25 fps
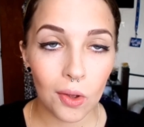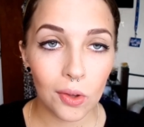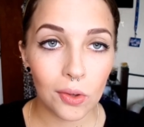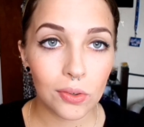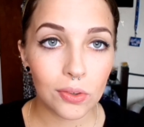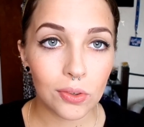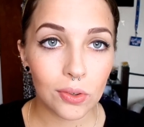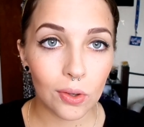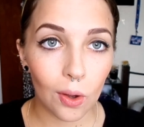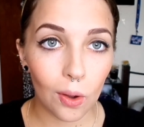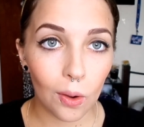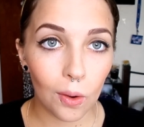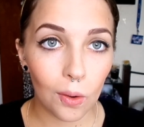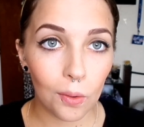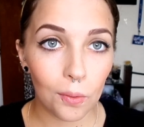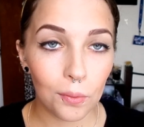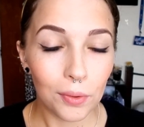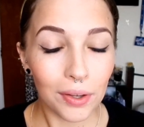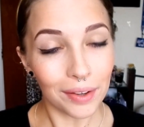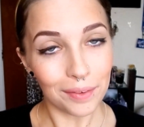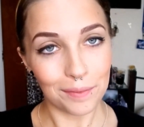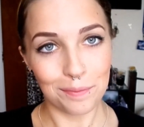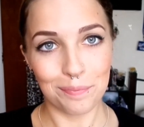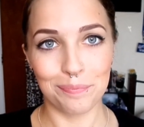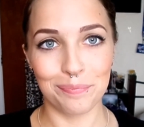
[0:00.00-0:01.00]
So
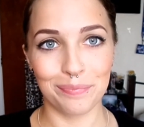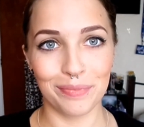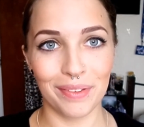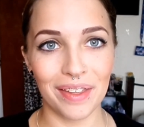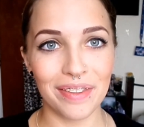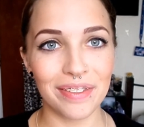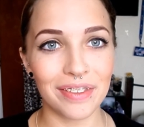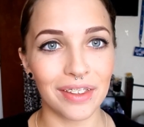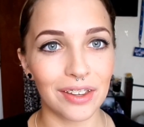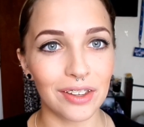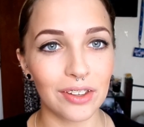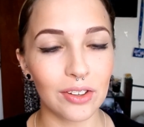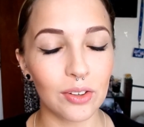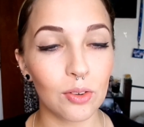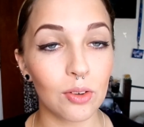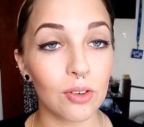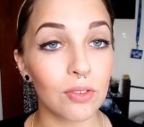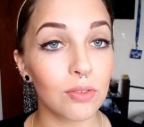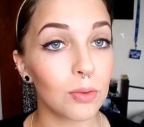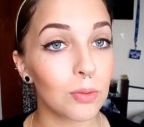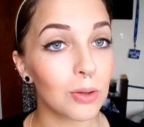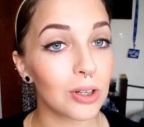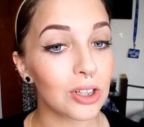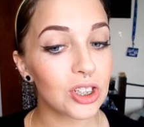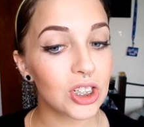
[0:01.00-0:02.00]
yeah, thank you all
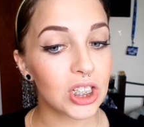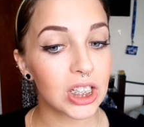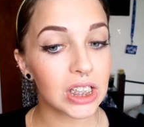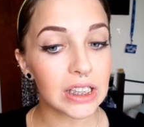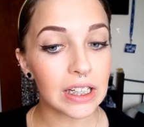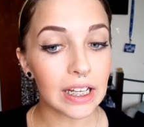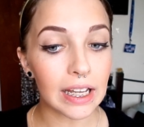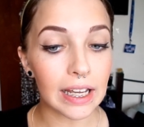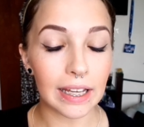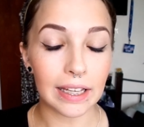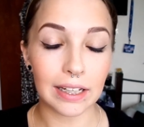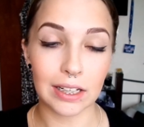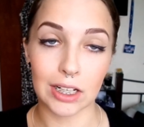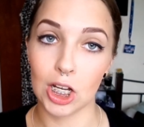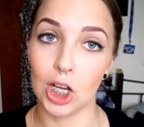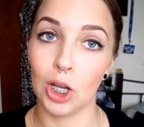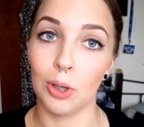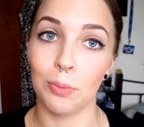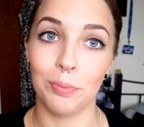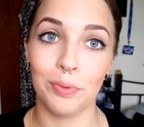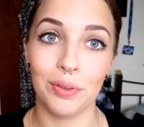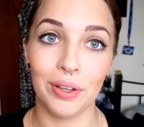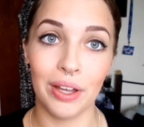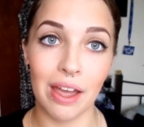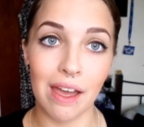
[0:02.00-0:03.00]
for watching and I
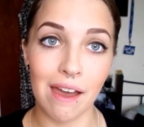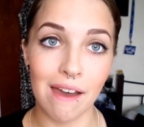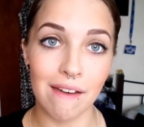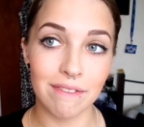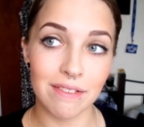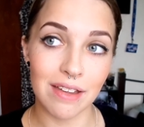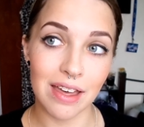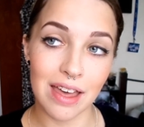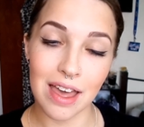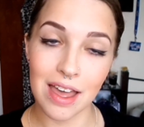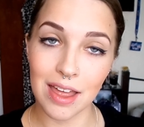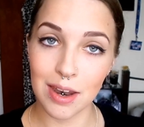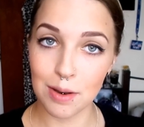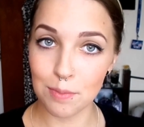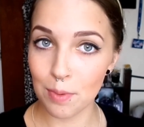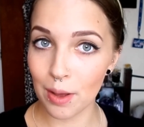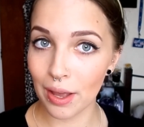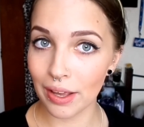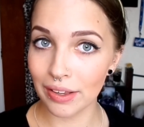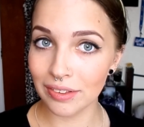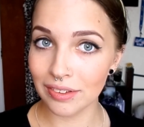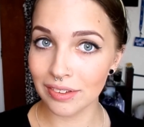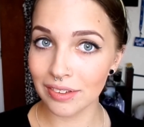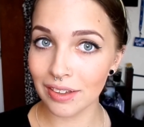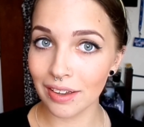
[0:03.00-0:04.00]
hope you have an
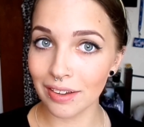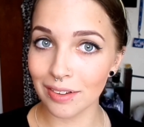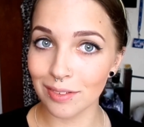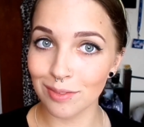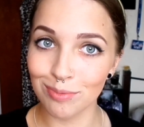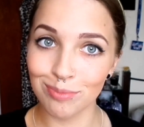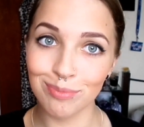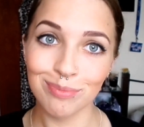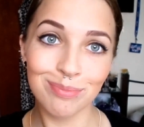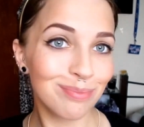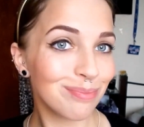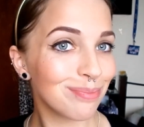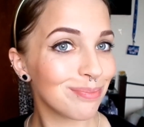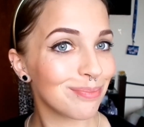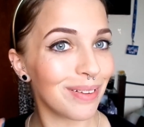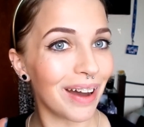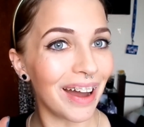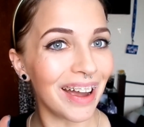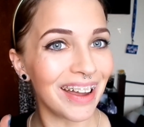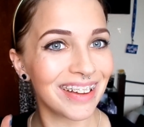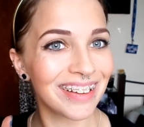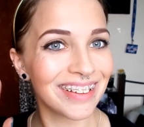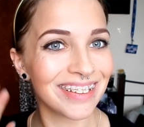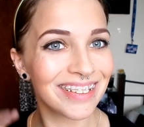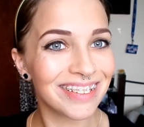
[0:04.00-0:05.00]
amazing day.
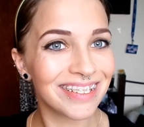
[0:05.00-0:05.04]
Bye!